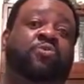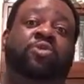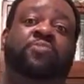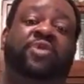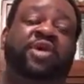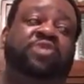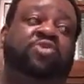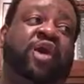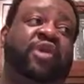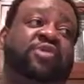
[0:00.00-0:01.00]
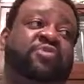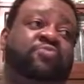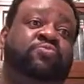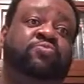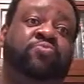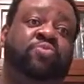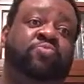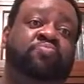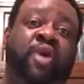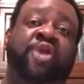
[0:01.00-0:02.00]
would have been trying to
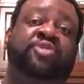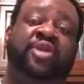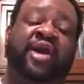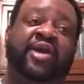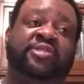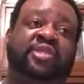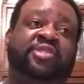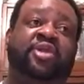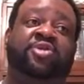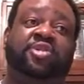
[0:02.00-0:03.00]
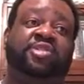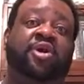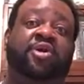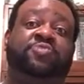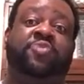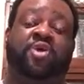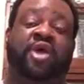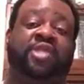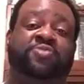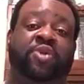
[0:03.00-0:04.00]
modernize the songs as
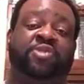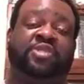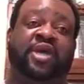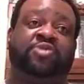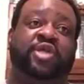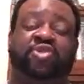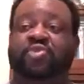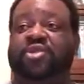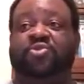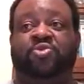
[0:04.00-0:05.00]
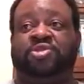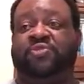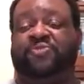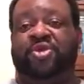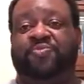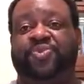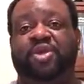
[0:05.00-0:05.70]
part of the soundtrack throughout the course of the film.